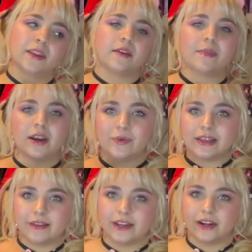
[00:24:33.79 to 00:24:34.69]
About a week
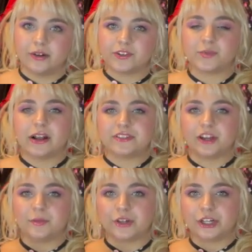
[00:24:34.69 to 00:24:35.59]
later, was browsing
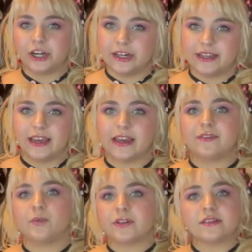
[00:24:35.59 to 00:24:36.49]
on Mercari, and
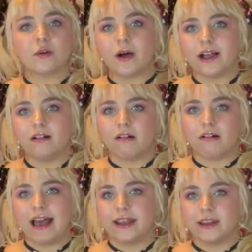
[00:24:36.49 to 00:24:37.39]
every once in a while, I'll
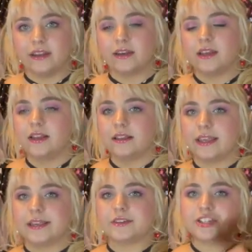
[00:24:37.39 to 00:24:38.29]
add in
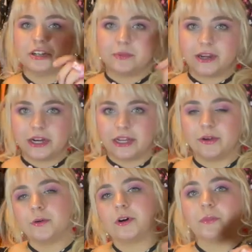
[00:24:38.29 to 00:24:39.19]
like Cherry Berry
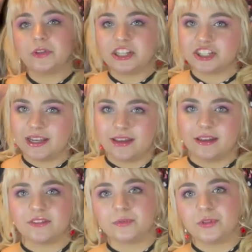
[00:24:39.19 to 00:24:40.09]
or Milky Chan
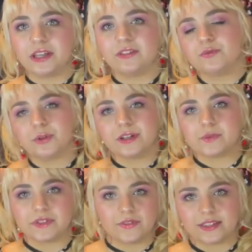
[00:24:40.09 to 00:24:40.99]
if I'm looking for
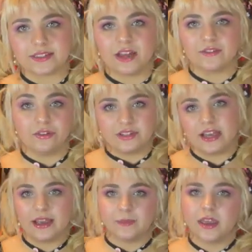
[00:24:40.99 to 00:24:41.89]
specific stuff all the
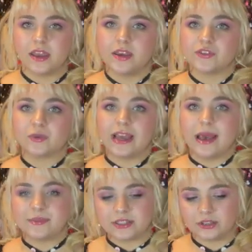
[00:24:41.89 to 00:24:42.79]
time. So I
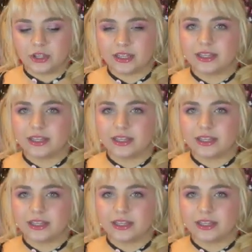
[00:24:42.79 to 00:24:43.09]
happened to look,